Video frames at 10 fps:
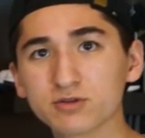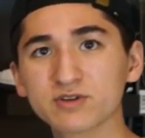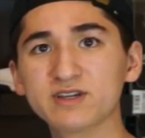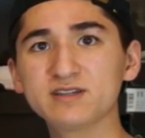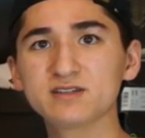
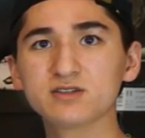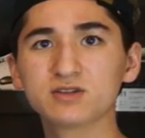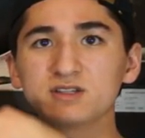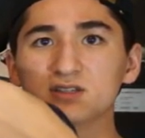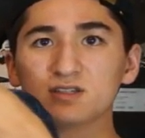3s, as you
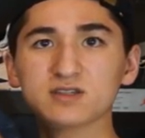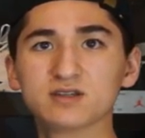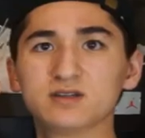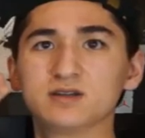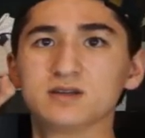can
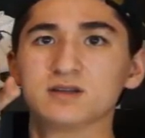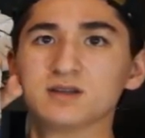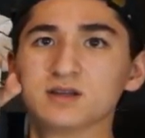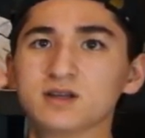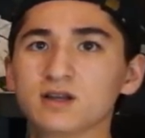see.
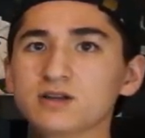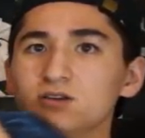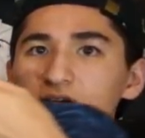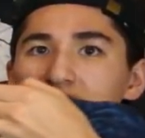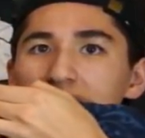
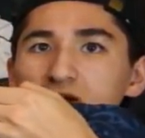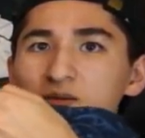Good